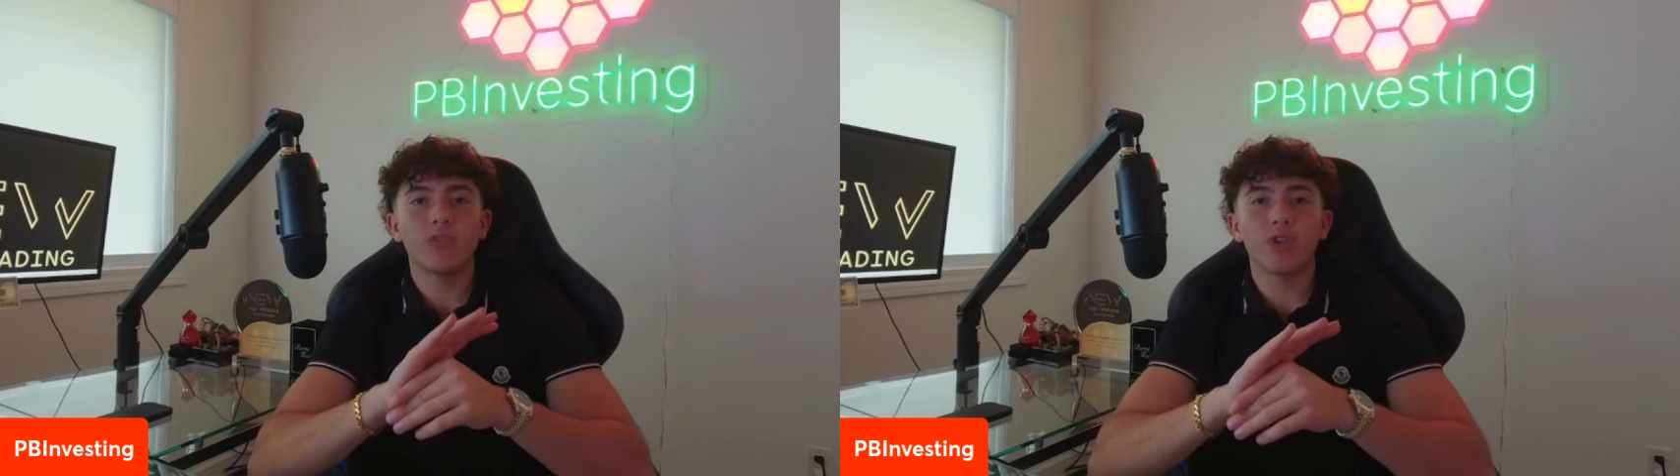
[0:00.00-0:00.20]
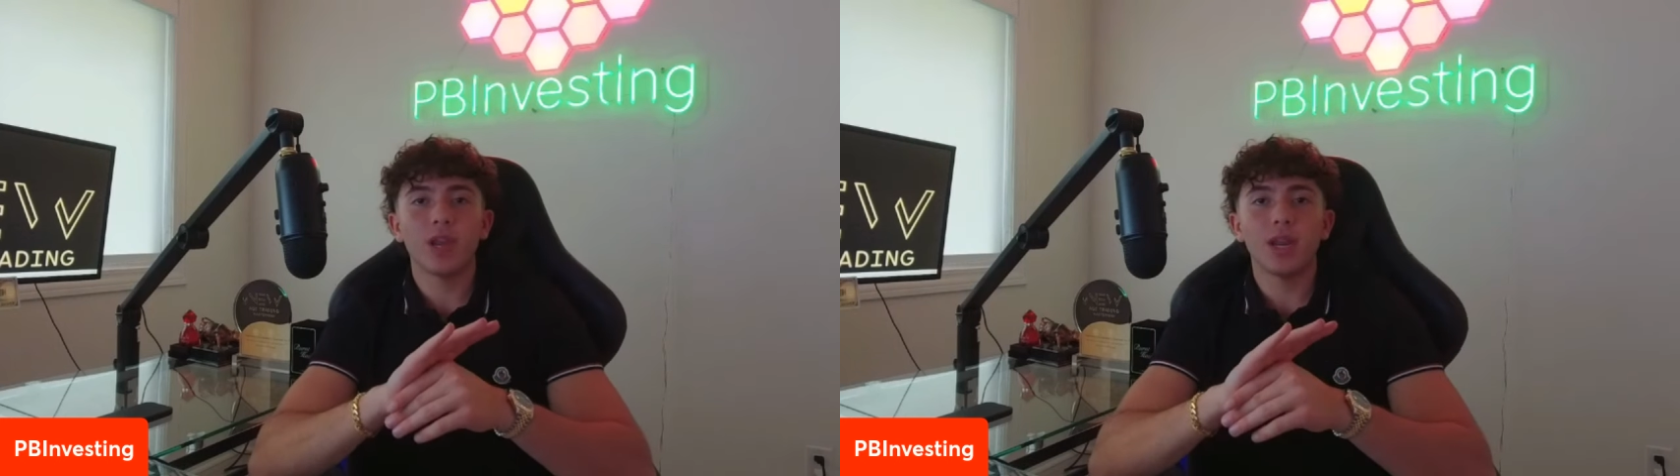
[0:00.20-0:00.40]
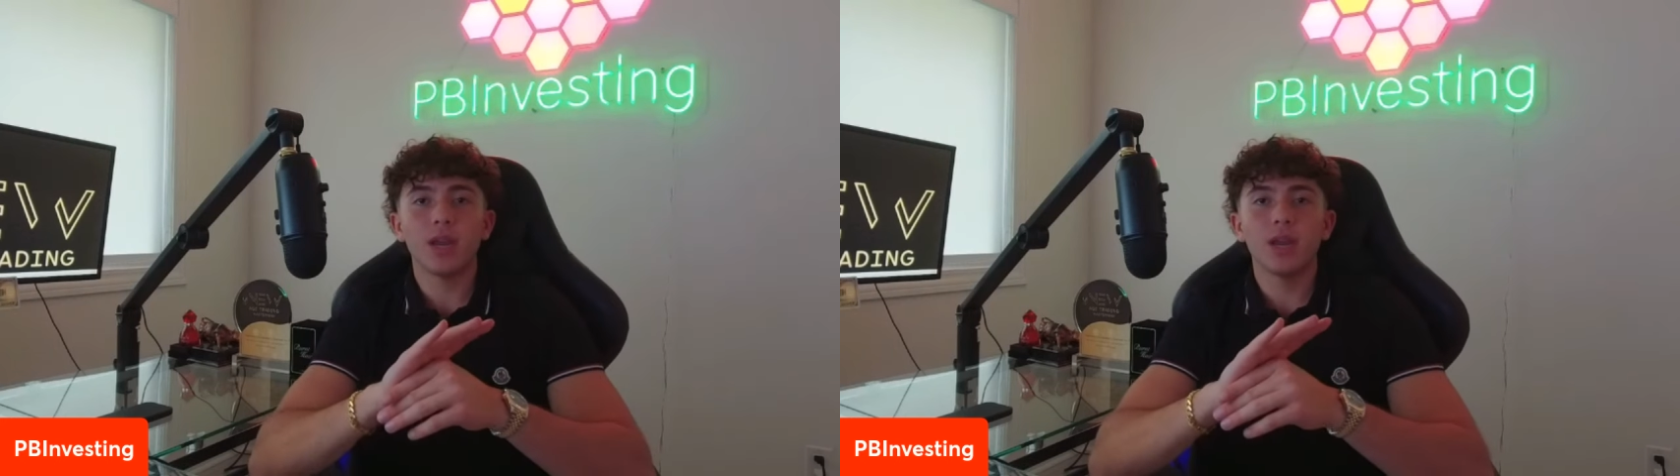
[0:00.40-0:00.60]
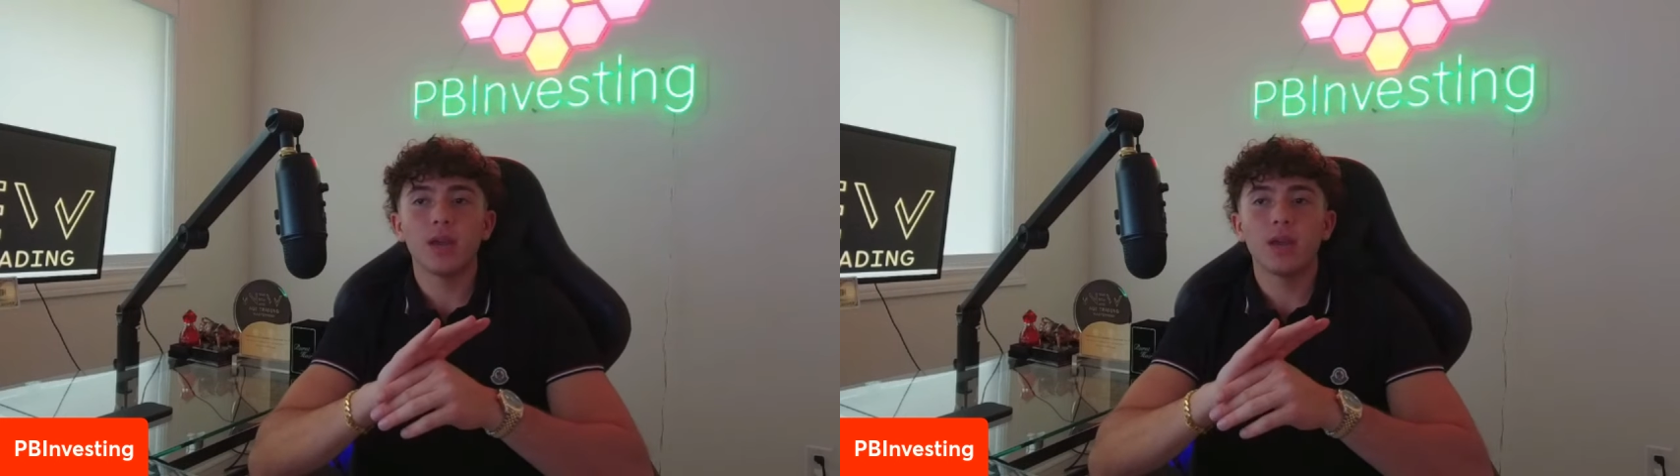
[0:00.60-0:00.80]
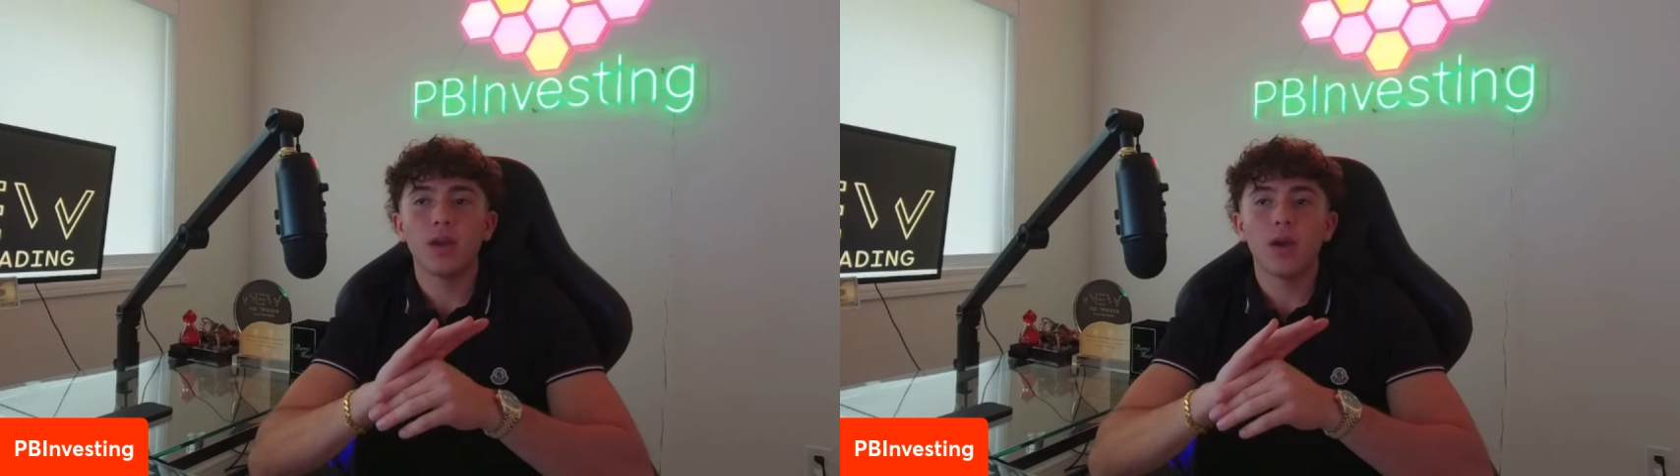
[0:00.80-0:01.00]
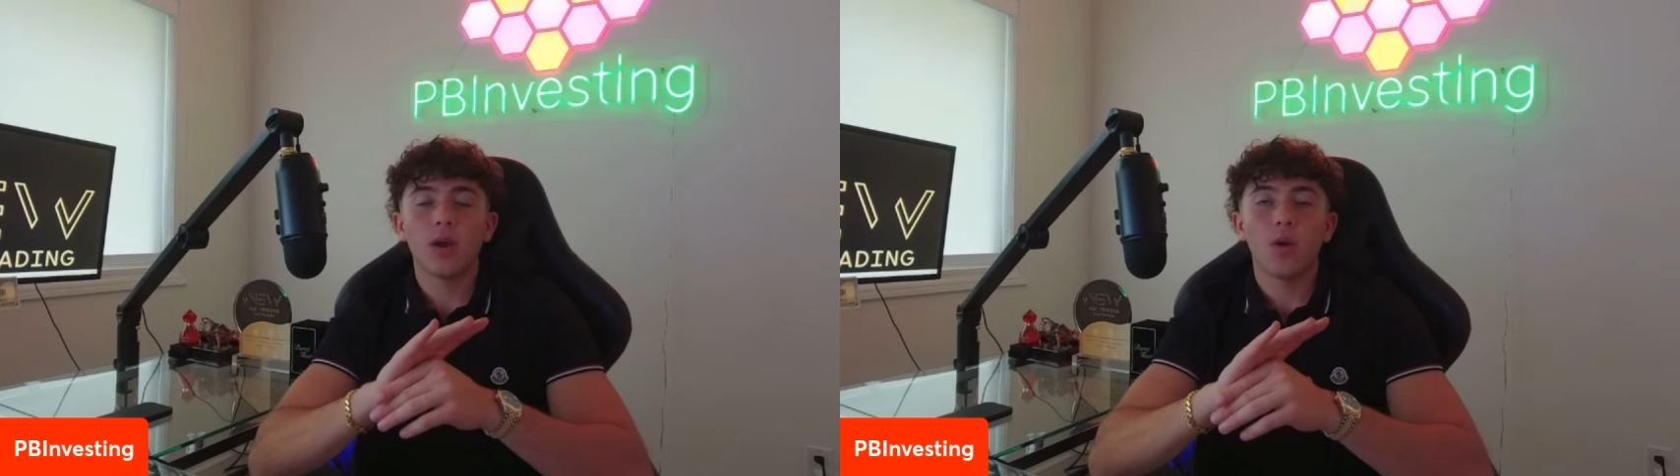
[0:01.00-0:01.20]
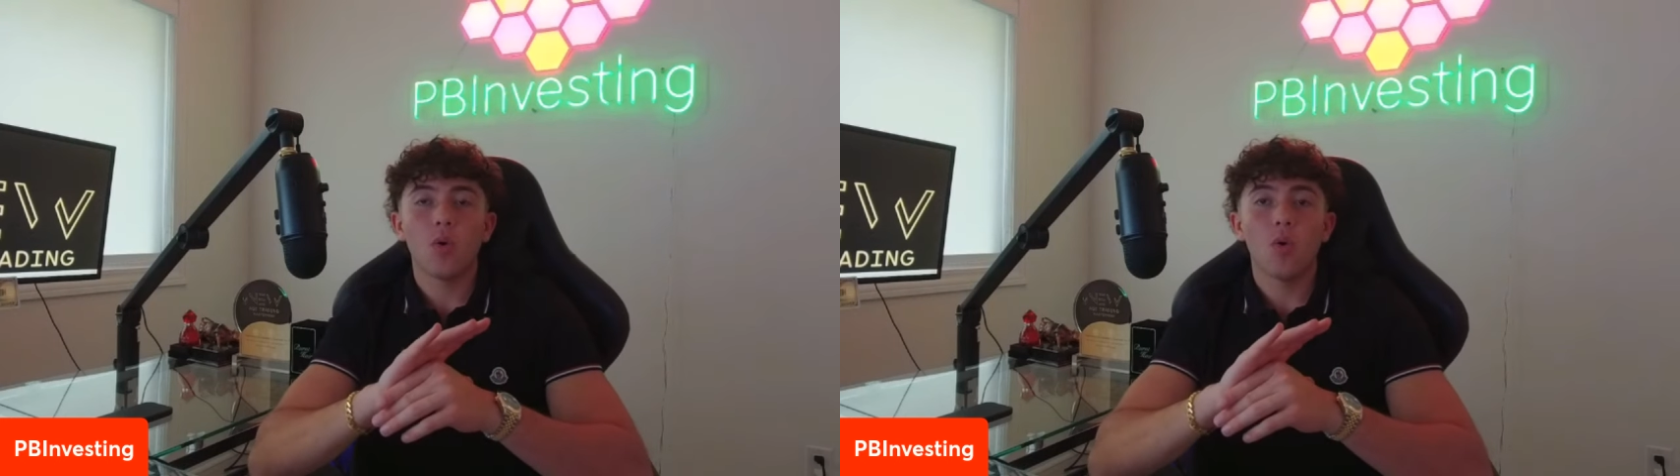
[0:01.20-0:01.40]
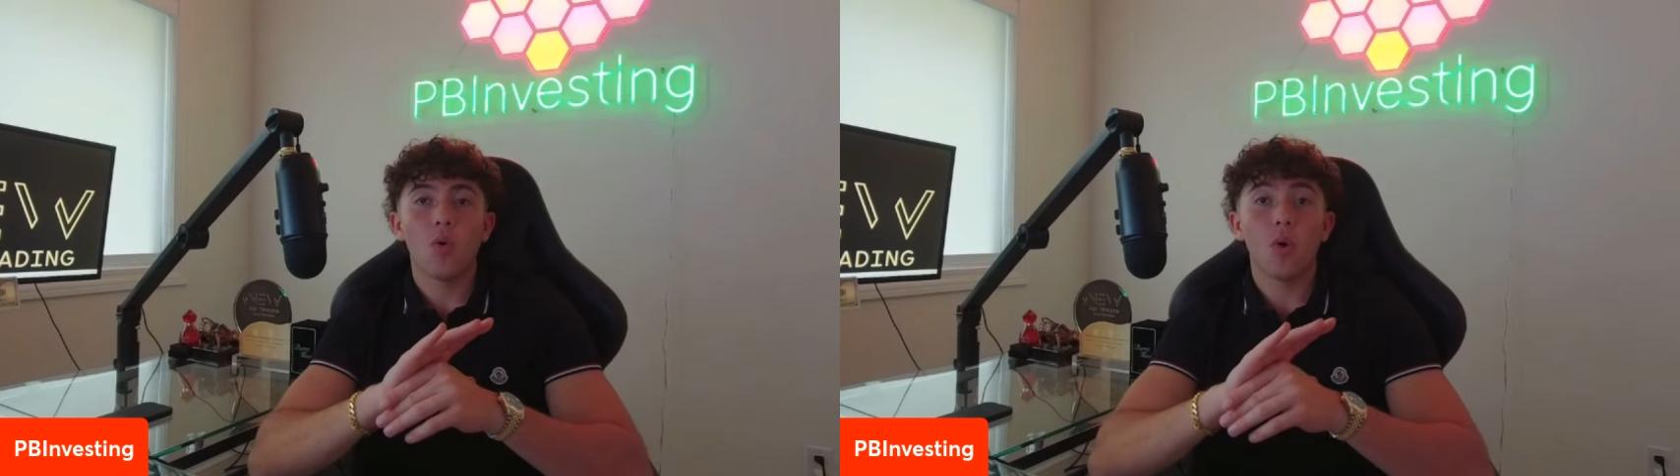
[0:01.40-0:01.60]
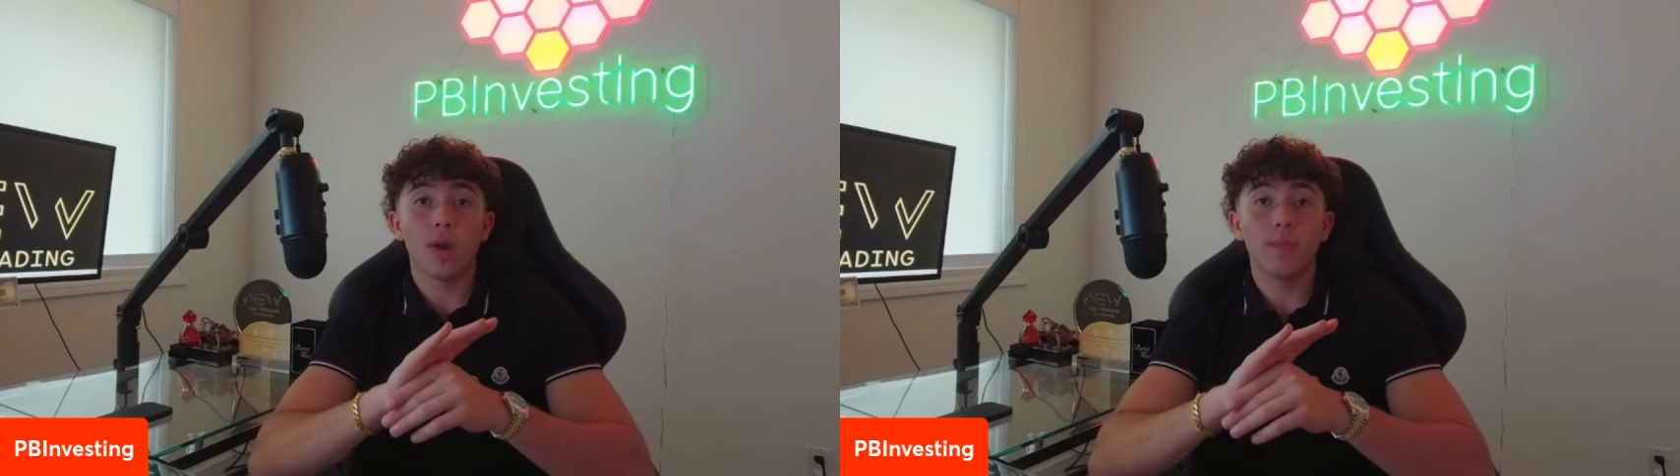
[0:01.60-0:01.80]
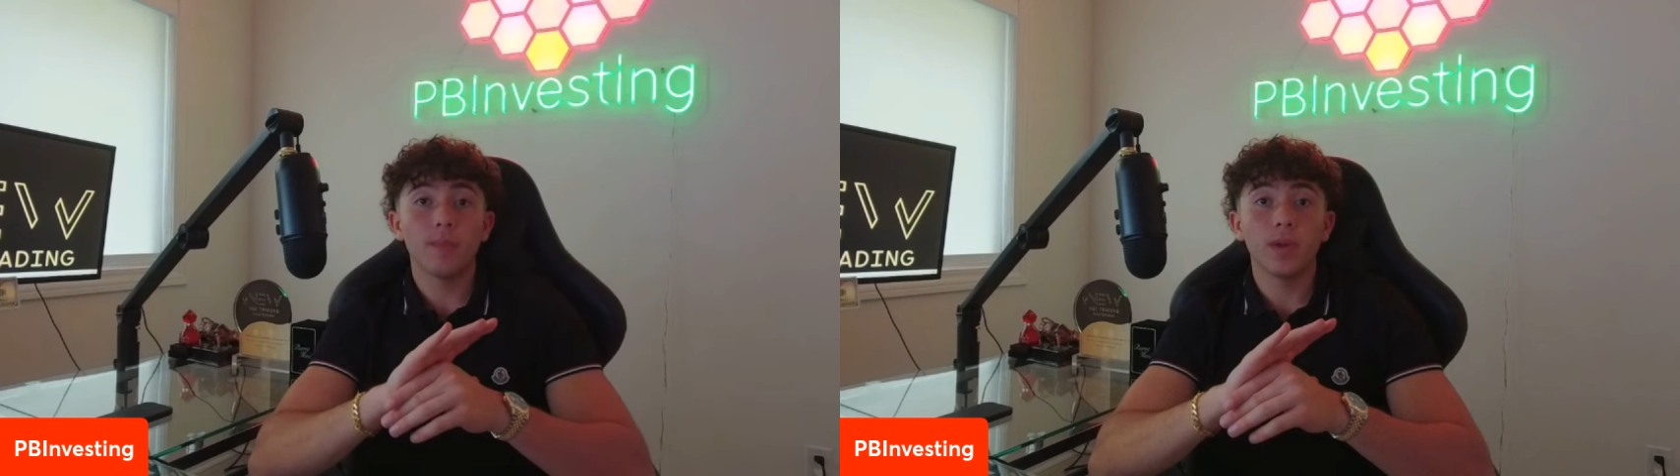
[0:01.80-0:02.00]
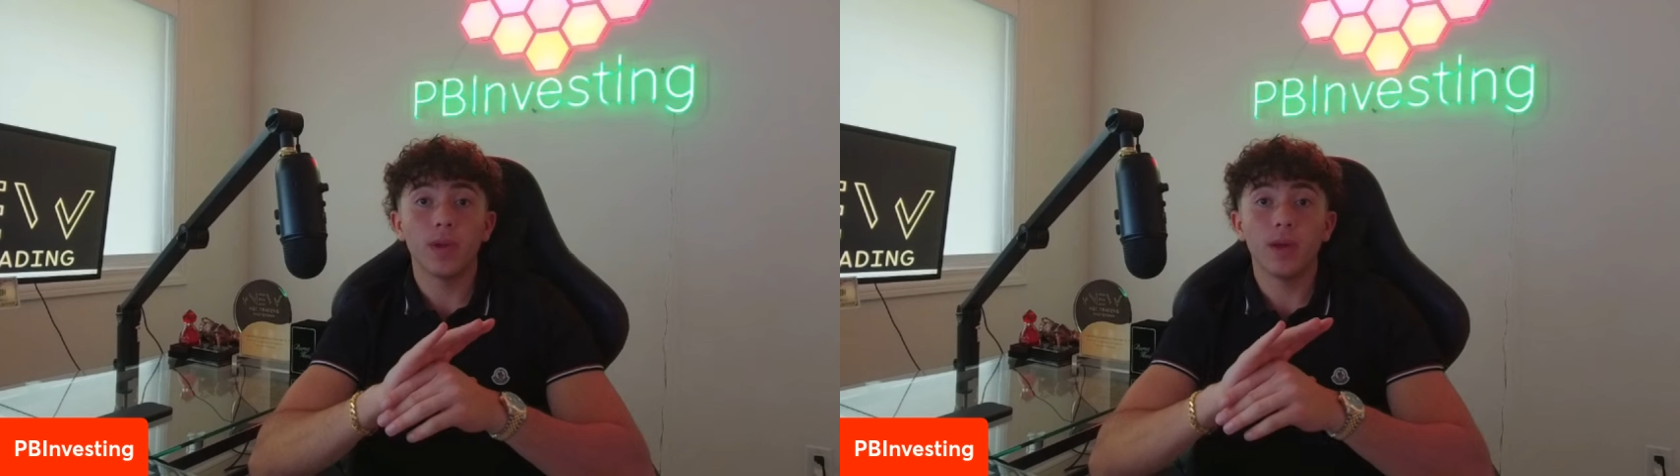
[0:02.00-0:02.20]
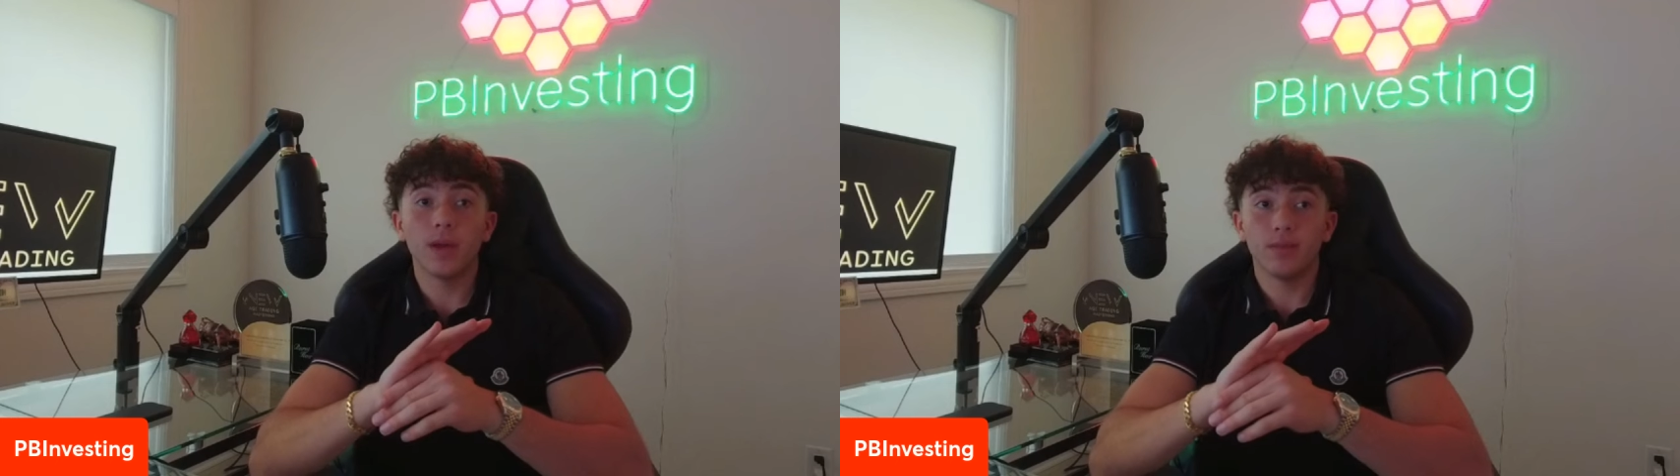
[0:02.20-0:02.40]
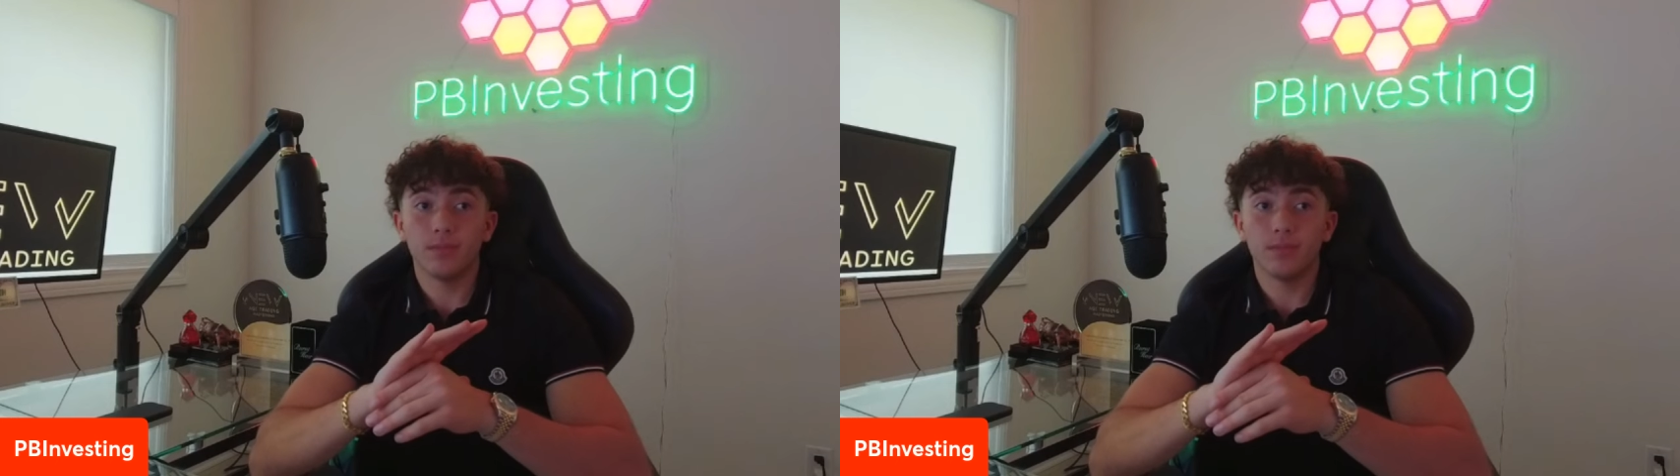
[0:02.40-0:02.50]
trading or I'm going to